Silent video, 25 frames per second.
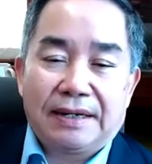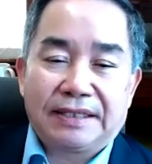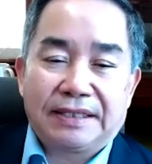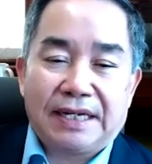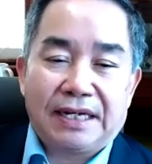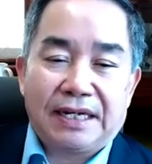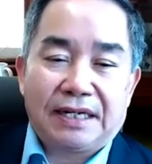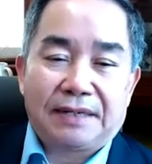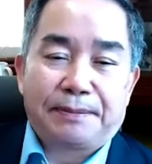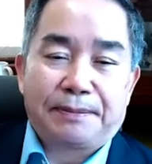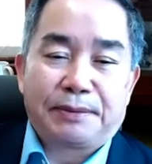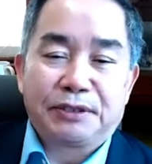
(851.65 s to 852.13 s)

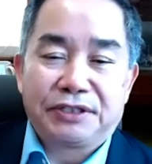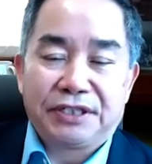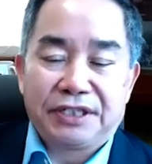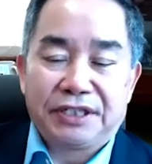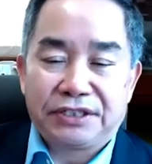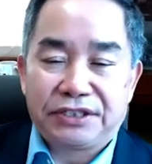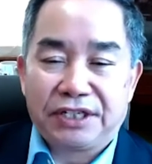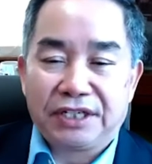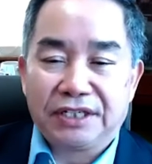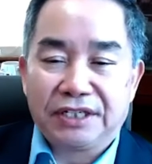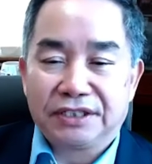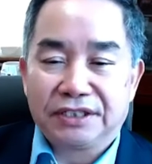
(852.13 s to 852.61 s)
take
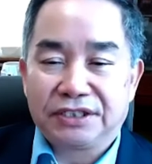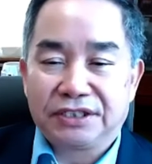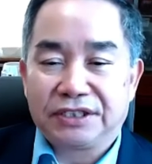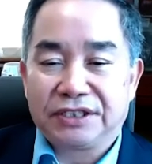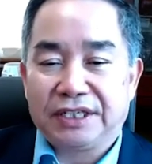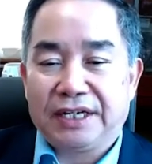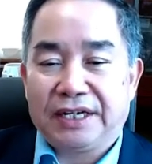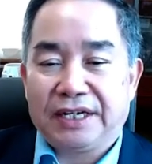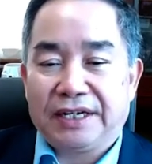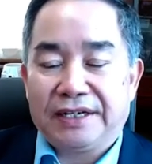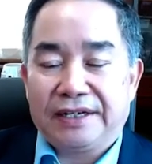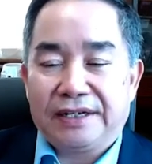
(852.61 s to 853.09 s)
positions
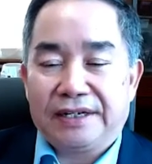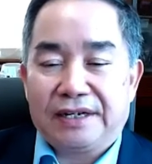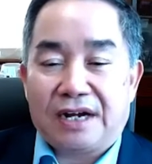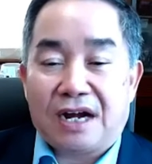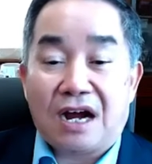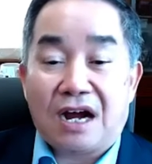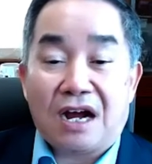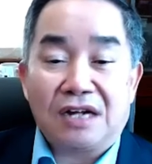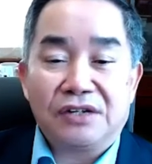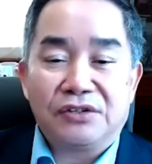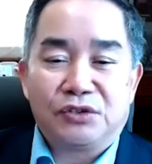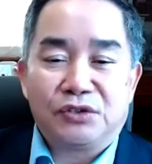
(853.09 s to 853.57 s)
in
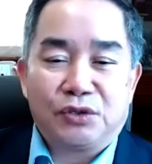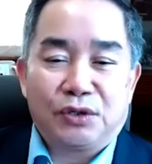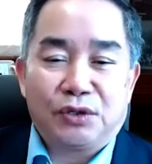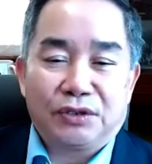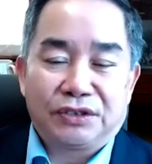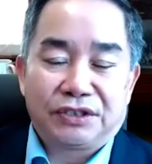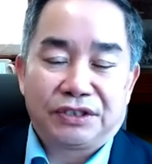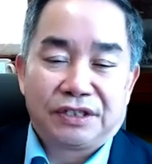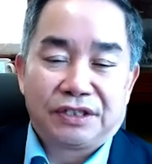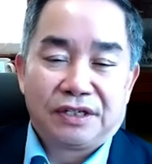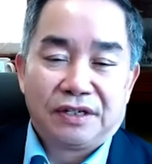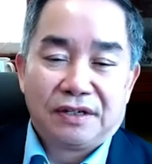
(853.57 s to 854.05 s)

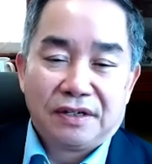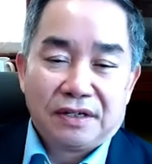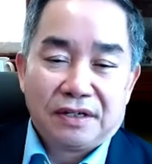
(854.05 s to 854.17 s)
hundreds,